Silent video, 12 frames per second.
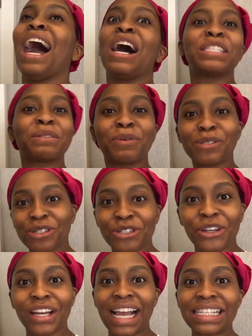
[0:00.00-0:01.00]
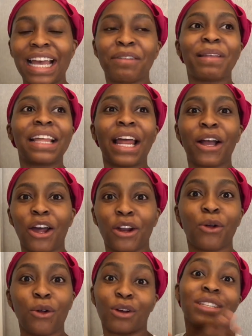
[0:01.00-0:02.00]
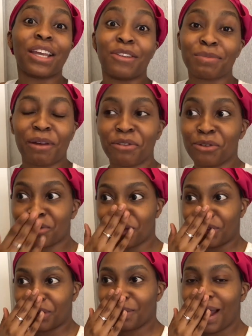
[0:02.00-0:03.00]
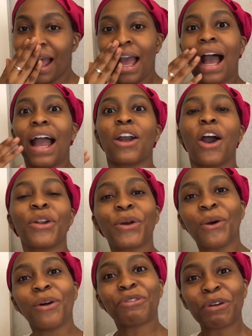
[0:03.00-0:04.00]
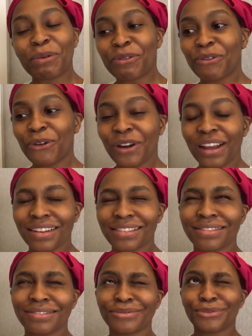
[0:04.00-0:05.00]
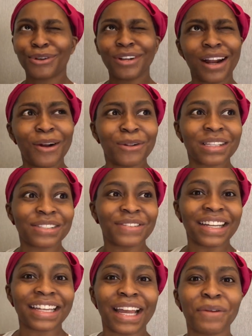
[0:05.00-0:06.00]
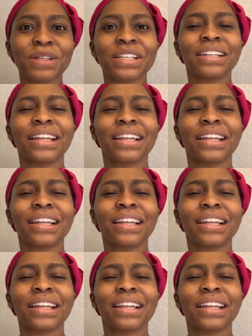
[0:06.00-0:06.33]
I was supposed to show you guys that, but then I got a call because I used my phone to film. I got a call from a four, four year old is running here. It was,